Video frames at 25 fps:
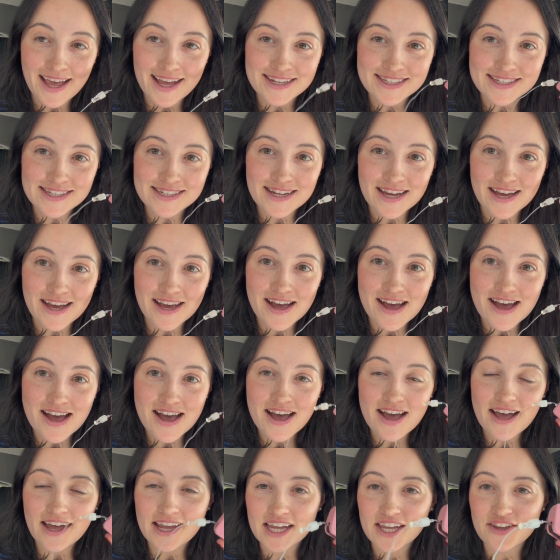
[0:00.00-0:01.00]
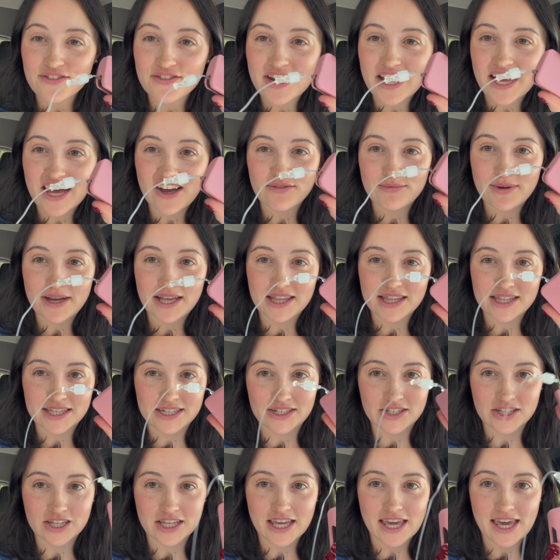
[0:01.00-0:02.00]
Ta-da! I even have my
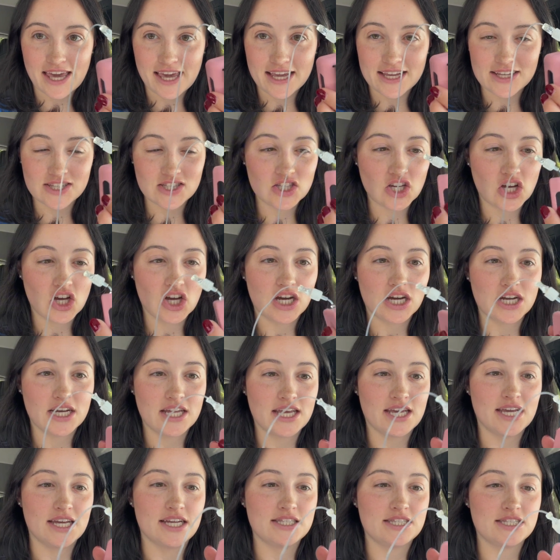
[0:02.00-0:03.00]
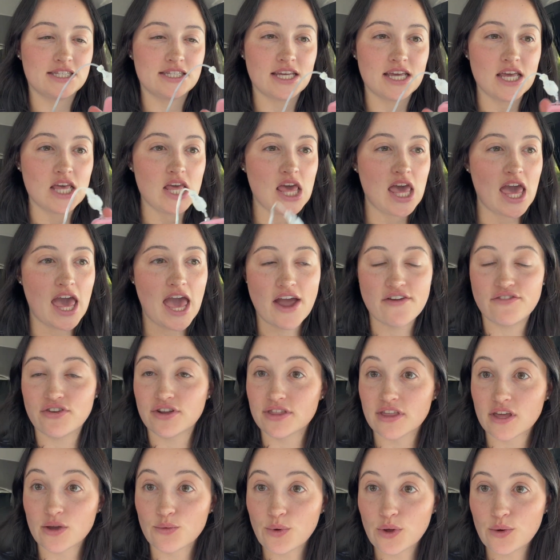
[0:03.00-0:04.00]
little case on it.
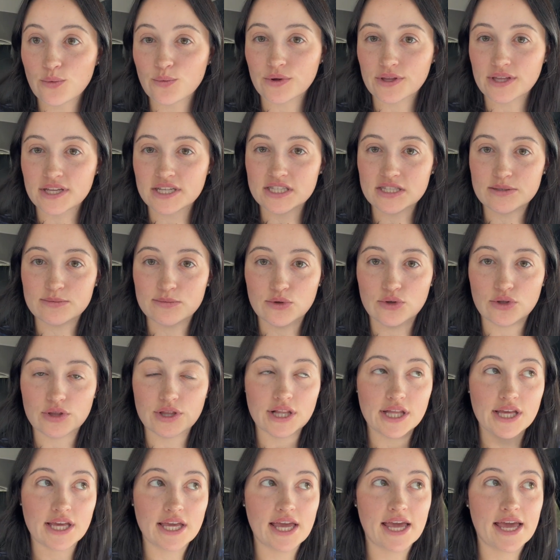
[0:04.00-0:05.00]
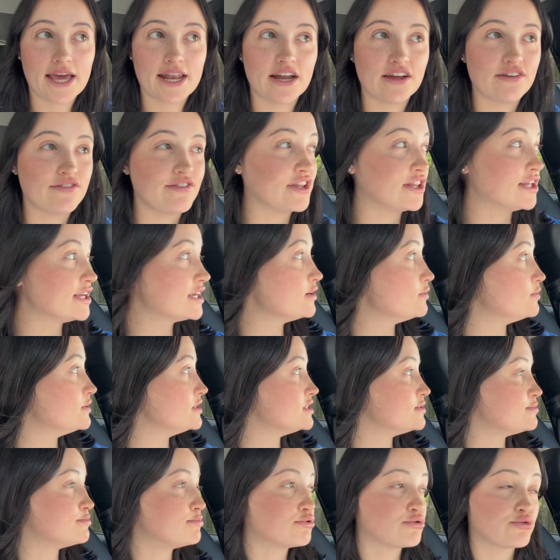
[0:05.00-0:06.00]
Everything went really smoothly, and I feel like it
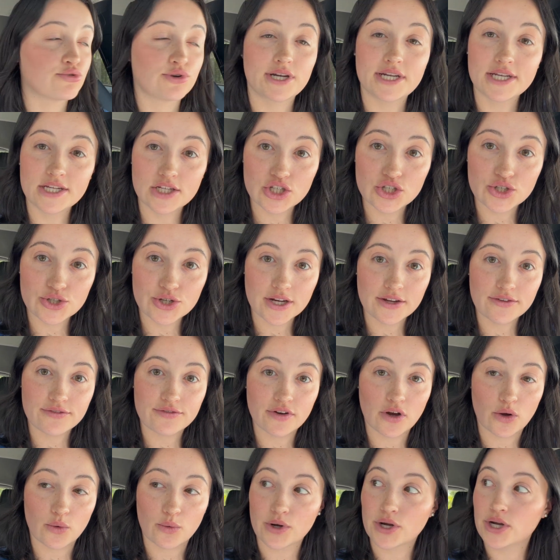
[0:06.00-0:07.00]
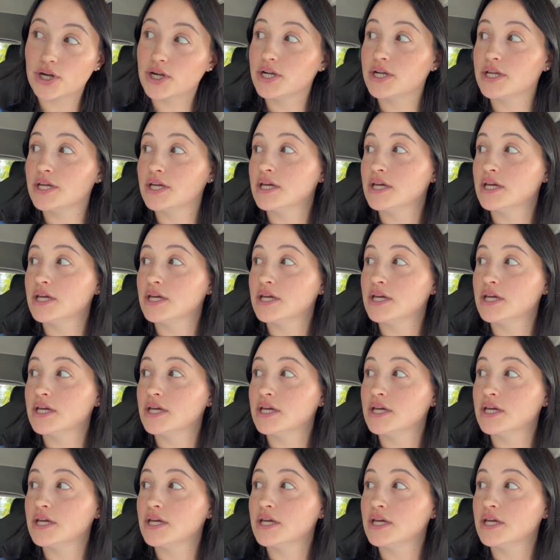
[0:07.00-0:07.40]
was pretty straightforward.